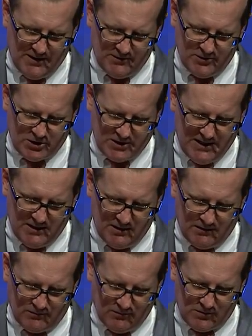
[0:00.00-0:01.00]

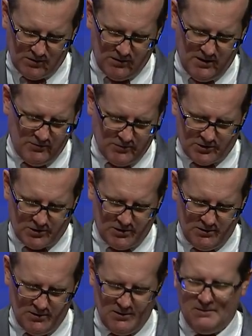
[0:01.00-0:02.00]
understanding through close,
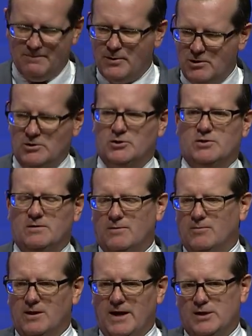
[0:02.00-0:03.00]
personal
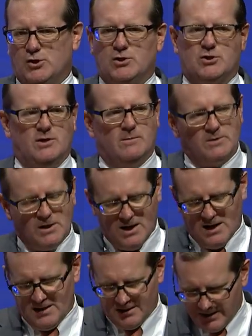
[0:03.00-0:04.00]
relationships
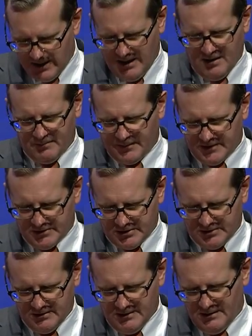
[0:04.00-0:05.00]
on
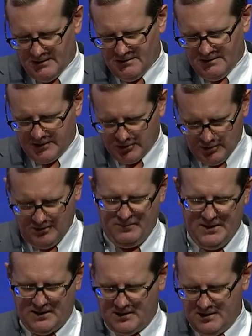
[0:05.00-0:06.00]
campus that could
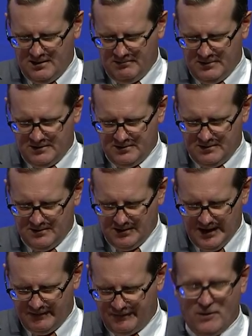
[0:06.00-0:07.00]
become
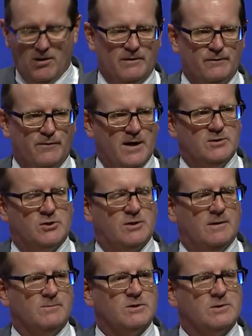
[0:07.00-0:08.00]
lifelong
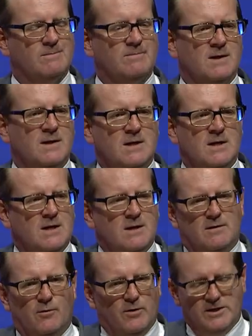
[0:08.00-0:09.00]
friendships.
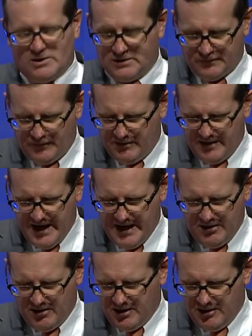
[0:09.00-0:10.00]
The reasons for
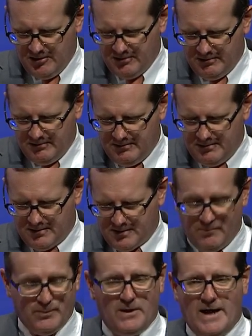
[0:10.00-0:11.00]
that are
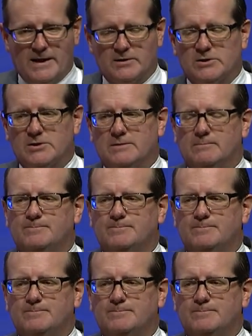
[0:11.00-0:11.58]
complex,